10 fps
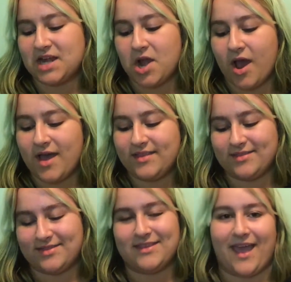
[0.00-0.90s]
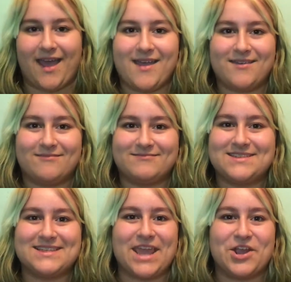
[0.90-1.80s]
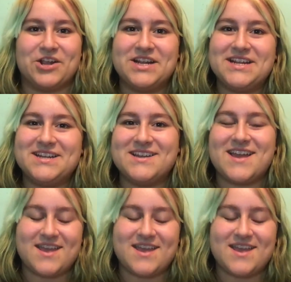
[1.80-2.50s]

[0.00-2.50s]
not that scary,